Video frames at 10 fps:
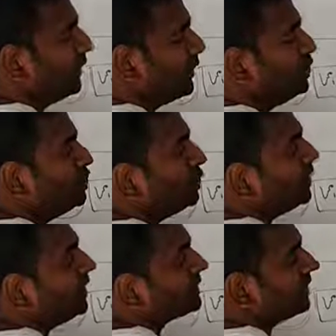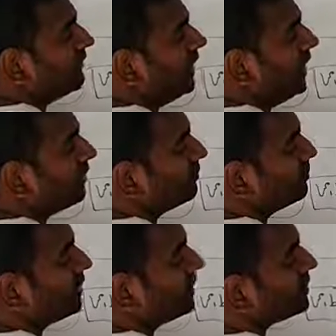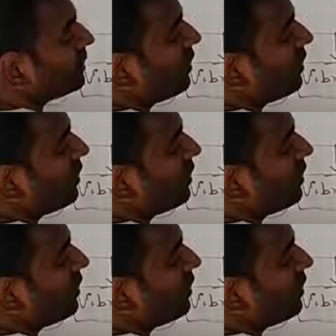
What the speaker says: and the nucleus of an atom, that is